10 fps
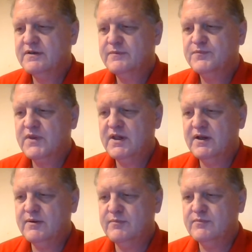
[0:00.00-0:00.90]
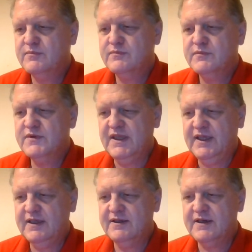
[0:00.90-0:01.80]
the
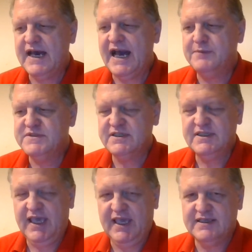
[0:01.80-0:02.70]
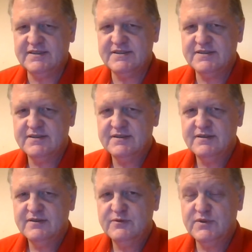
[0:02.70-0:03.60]
object case.
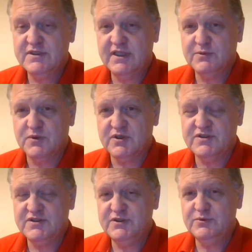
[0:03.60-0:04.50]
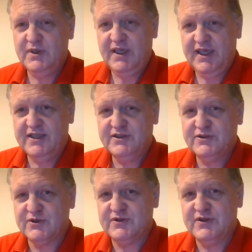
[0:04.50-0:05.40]
In other words, you
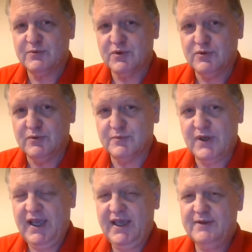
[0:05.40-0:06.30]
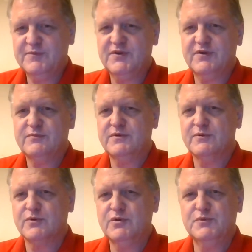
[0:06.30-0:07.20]
entered the room, right? So the
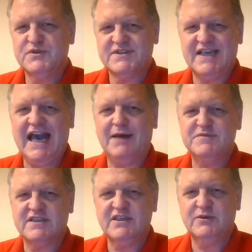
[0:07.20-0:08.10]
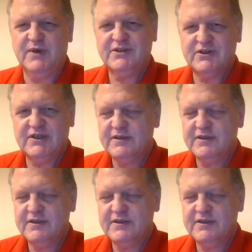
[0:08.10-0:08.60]
room was the object that you entered.